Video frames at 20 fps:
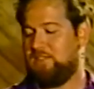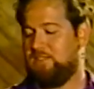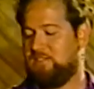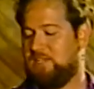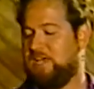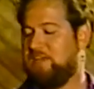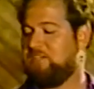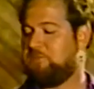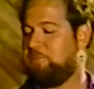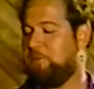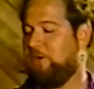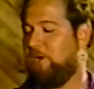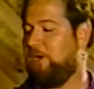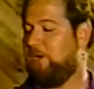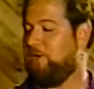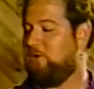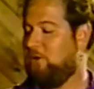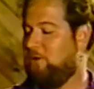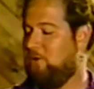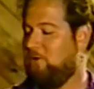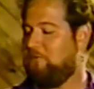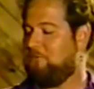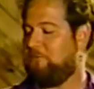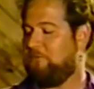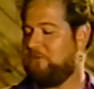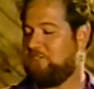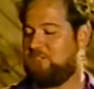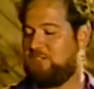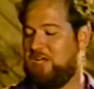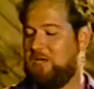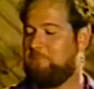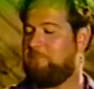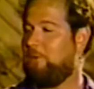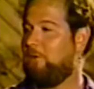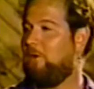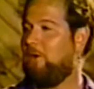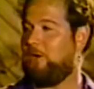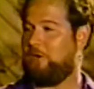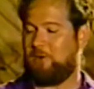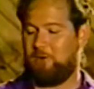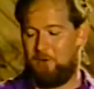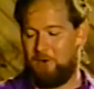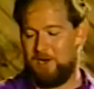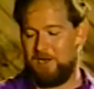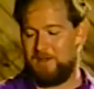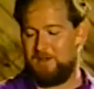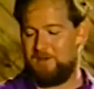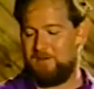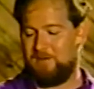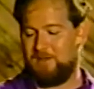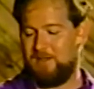Tennis player known for his temper on court.